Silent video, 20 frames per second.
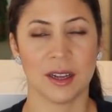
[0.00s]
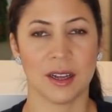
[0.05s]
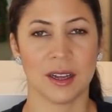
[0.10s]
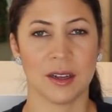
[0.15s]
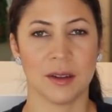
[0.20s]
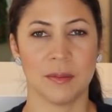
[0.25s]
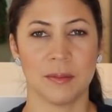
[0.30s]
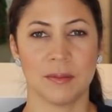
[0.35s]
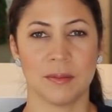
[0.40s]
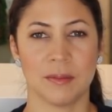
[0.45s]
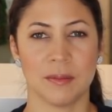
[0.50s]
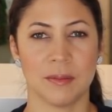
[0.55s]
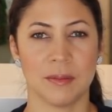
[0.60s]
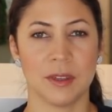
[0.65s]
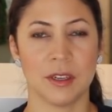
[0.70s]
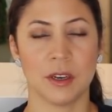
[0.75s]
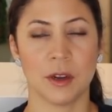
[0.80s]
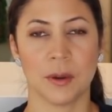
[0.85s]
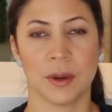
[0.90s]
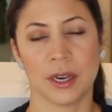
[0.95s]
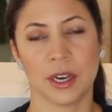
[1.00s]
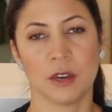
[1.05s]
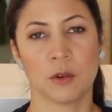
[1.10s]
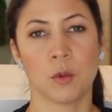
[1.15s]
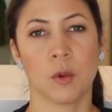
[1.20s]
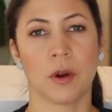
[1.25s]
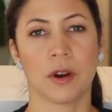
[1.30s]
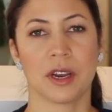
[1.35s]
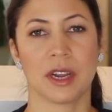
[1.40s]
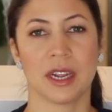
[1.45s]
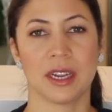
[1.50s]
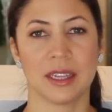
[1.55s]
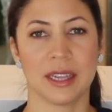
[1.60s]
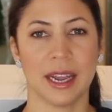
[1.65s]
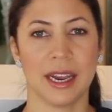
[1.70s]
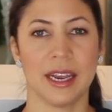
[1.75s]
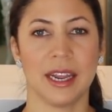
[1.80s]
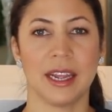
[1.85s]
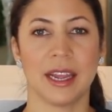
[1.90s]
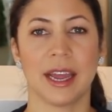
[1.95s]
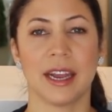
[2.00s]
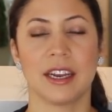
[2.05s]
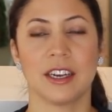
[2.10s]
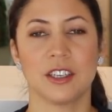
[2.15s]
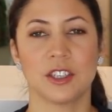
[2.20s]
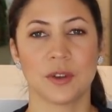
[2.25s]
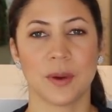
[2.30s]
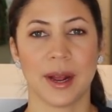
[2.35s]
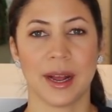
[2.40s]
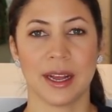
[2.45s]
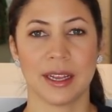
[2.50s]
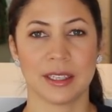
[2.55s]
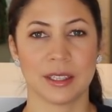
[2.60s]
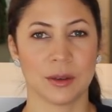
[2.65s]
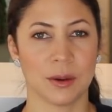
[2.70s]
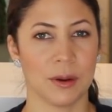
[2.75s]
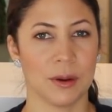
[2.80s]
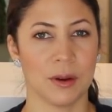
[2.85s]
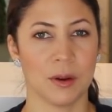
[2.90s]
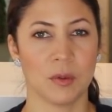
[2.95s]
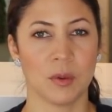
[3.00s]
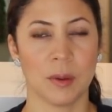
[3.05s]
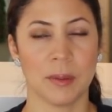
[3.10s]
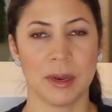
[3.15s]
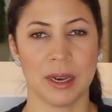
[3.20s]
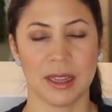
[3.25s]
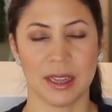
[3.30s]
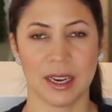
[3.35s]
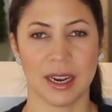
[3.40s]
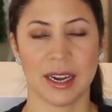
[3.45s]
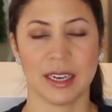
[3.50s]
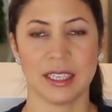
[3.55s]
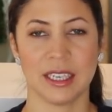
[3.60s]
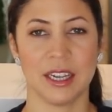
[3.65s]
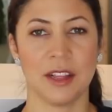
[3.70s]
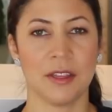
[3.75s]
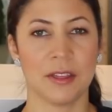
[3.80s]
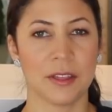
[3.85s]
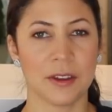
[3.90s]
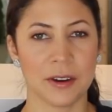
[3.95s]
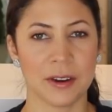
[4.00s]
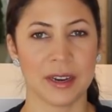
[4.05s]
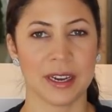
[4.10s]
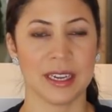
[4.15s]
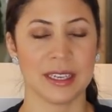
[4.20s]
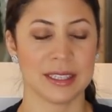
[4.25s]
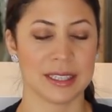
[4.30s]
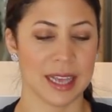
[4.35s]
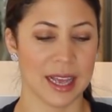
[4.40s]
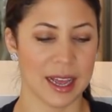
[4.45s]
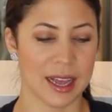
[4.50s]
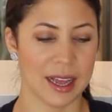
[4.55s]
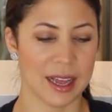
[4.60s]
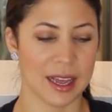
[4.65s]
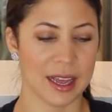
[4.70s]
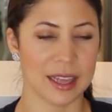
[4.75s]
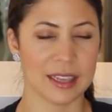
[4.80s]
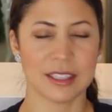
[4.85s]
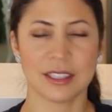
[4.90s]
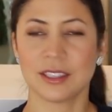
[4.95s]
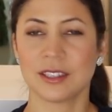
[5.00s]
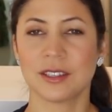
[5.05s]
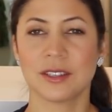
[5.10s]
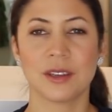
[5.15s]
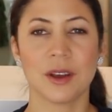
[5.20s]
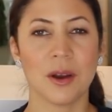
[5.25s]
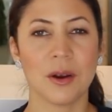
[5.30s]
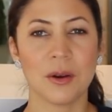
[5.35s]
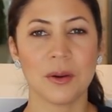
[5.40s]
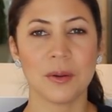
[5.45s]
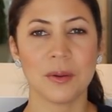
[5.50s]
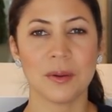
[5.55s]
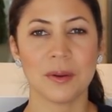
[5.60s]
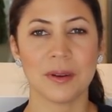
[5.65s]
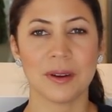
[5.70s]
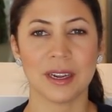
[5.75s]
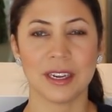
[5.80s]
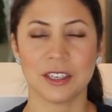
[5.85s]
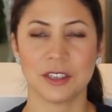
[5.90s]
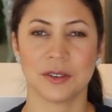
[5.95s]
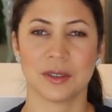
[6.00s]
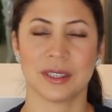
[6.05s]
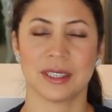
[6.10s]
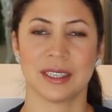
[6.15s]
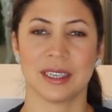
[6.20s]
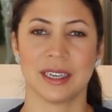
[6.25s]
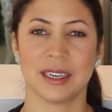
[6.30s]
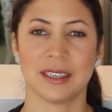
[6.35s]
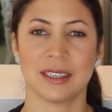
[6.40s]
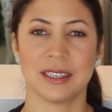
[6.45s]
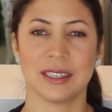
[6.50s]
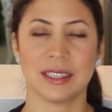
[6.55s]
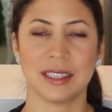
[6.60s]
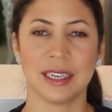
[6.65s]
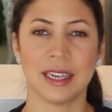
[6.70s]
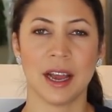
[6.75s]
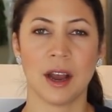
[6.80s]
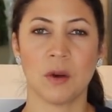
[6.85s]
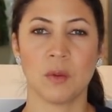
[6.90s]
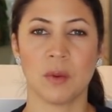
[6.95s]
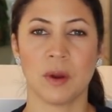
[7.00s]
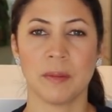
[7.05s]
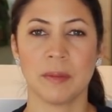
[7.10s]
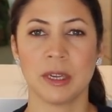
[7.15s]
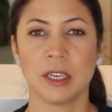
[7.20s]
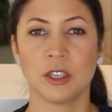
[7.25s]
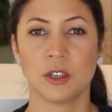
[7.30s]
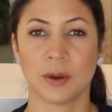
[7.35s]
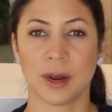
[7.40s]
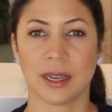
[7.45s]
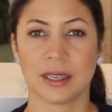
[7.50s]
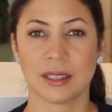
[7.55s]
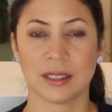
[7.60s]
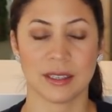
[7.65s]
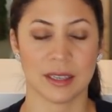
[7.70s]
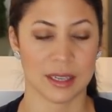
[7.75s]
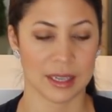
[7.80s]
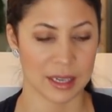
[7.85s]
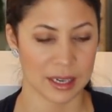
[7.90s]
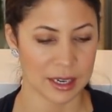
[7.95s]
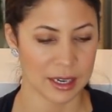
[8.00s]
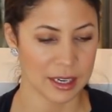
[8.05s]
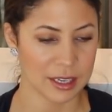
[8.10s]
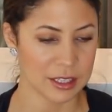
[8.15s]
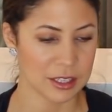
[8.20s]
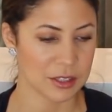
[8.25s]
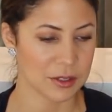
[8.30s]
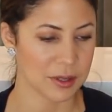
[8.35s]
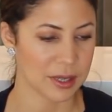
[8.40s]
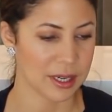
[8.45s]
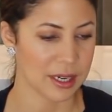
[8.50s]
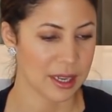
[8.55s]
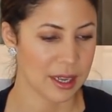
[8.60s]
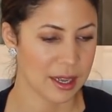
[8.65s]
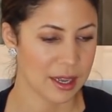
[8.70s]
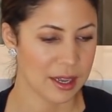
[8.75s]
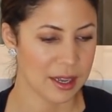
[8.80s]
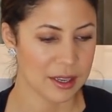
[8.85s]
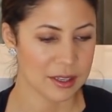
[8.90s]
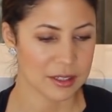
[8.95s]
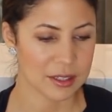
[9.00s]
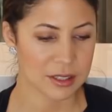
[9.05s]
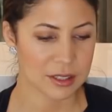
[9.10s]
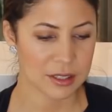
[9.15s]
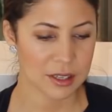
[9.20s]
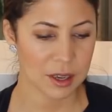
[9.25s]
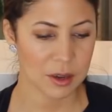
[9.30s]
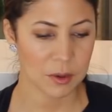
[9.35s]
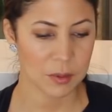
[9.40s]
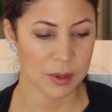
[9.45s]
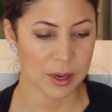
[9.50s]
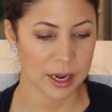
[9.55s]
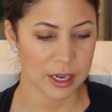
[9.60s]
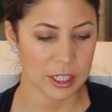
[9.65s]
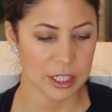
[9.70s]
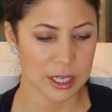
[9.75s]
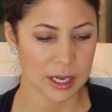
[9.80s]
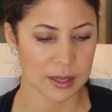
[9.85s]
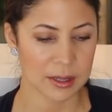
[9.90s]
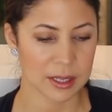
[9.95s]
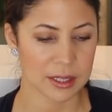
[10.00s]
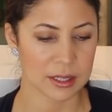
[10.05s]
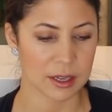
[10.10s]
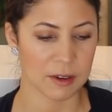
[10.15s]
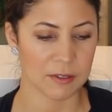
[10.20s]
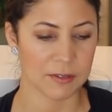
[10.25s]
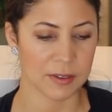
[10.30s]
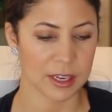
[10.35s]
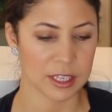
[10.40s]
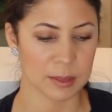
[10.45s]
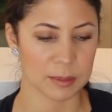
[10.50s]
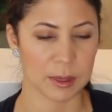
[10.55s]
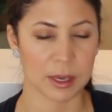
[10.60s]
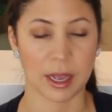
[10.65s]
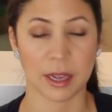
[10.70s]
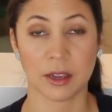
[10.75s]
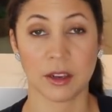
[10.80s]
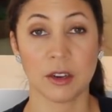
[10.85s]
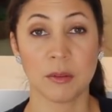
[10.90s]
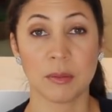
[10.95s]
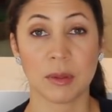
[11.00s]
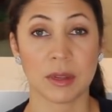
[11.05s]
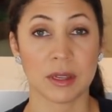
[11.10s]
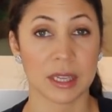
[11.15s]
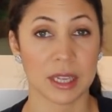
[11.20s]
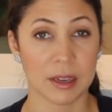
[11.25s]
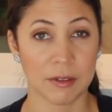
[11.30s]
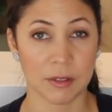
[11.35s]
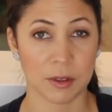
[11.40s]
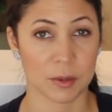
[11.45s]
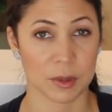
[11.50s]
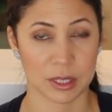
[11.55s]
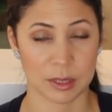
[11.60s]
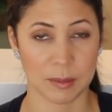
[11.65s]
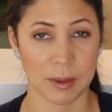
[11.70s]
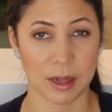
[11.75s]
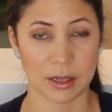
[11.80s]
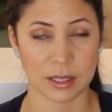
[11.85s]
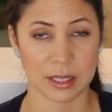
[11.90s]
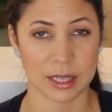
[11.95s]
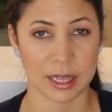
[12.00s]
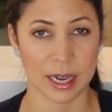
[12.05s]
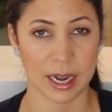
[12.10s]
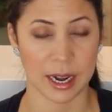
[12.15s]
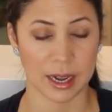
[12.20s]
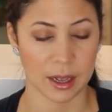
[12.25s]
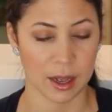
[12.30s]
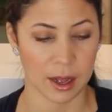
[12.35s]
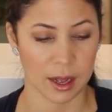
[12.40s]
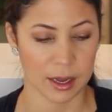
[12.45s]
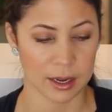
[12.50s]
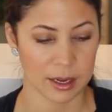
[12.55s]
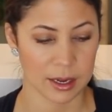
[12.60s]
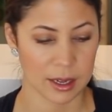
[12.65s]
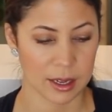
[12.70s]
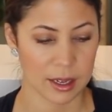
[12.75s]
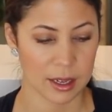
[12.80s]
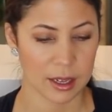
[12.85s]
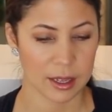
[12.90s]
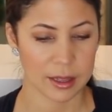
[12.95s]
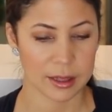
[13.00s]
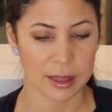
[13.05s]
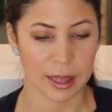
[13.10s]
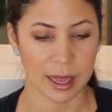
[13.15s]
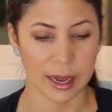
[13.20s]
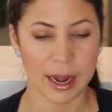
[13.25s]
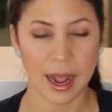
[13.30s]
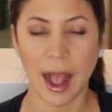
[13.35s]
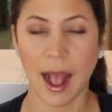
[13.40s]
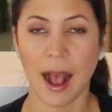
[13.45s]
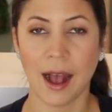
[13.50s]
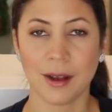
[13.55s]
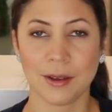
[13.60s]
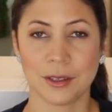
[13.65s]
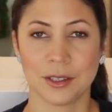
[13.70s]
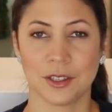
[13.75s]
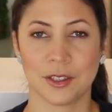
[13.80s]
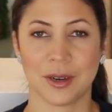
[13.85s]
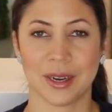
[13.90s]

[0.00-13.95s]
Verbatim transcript: um, you know, an Edwardian lady getting dressed or a woman in the 1930s. So interesting to see how women dressed in history. So when I shared this on Facebook, I couldn't believe the response that I got, that house